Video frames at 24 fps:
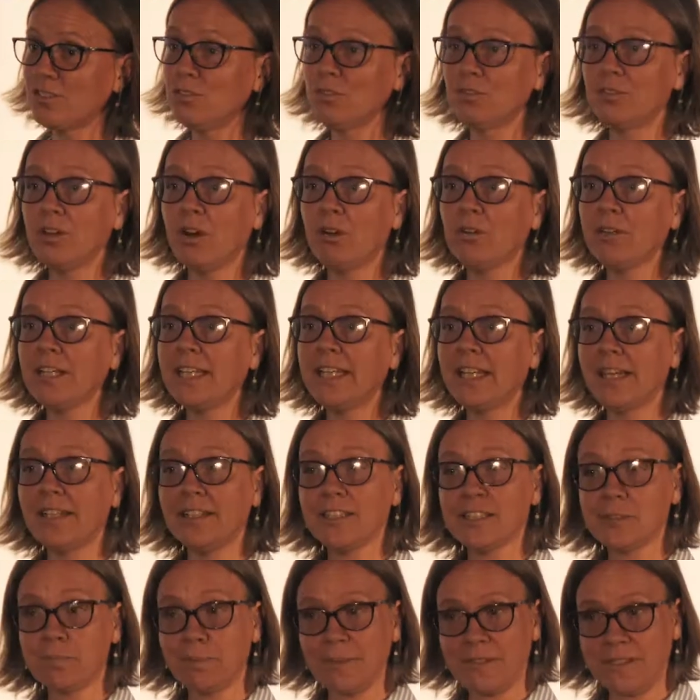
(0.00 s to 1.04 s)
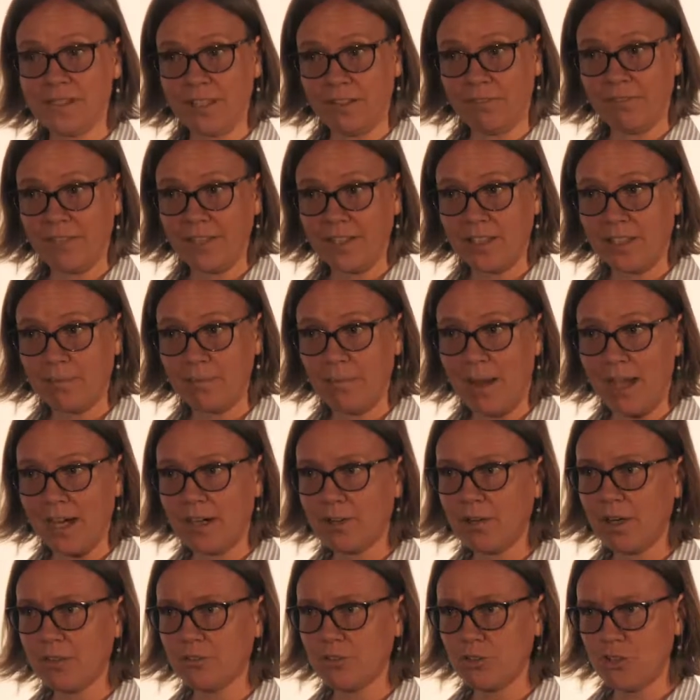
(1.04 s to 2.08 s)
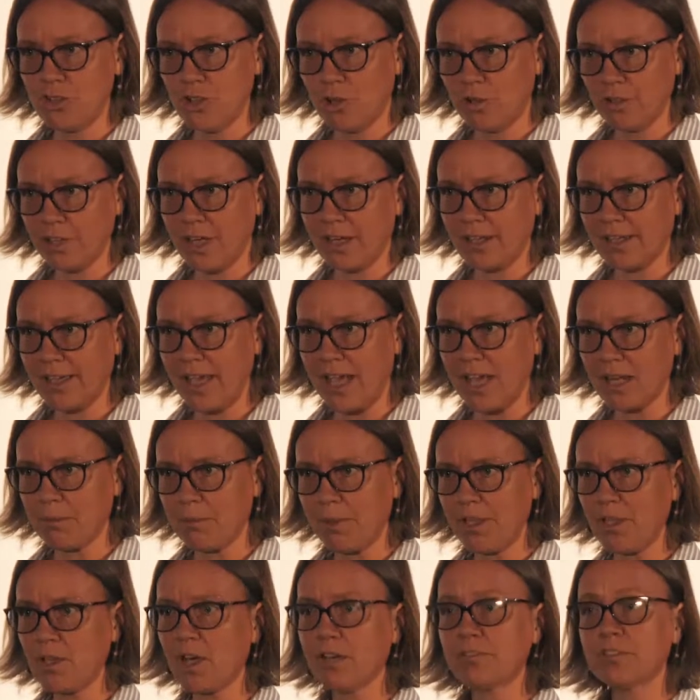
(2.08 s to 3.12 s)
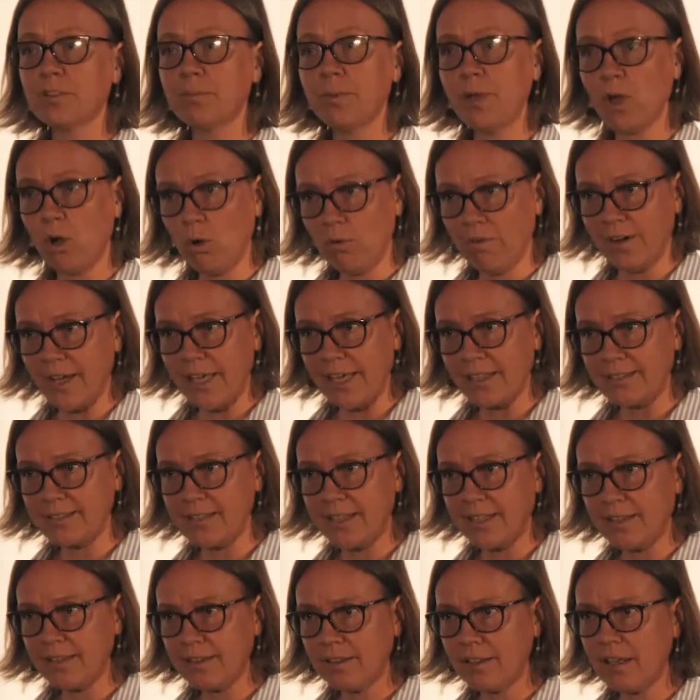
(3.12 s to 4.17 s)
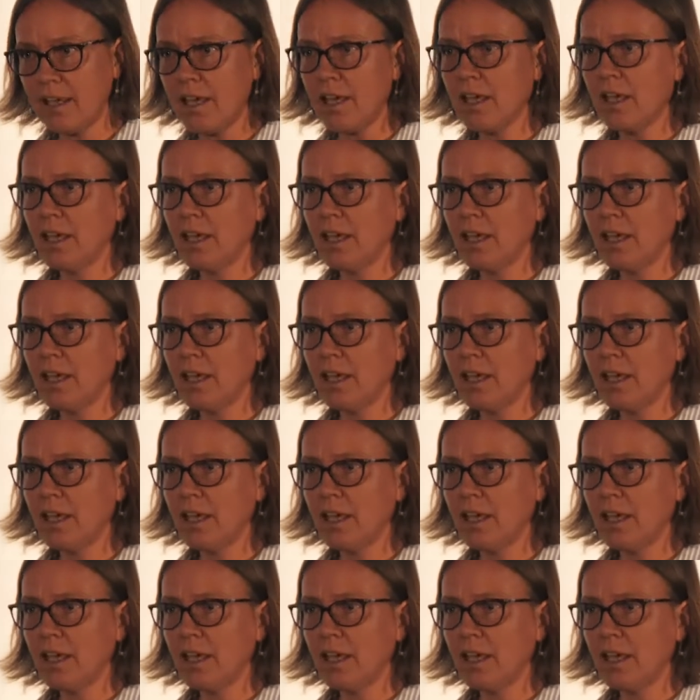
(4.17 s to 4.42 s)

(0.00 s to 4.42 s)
You don't need any specific background to join our academy. You have to be over 18.